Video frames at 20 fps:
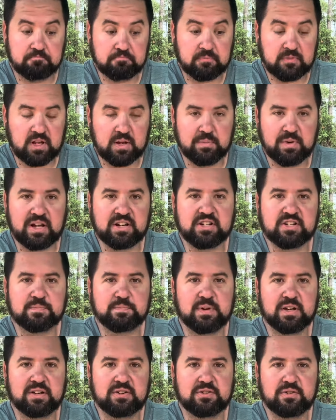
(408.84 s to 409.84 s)
am I just
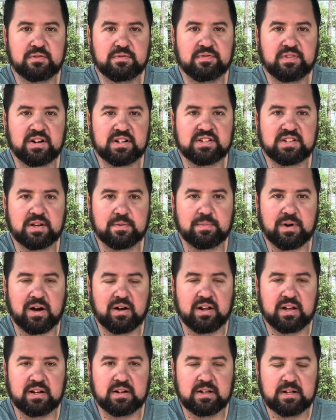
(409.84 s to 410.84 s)
being too fussy about
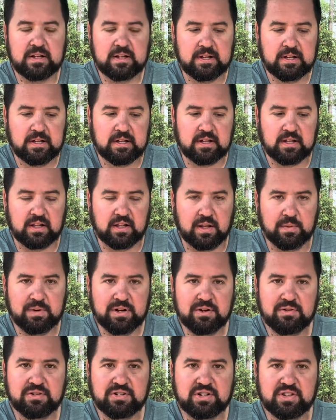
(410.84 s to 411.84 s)
it? Let me
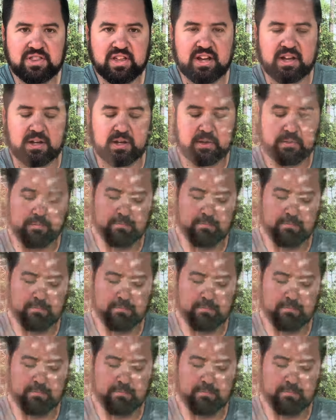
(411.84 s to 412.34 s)
know what you think.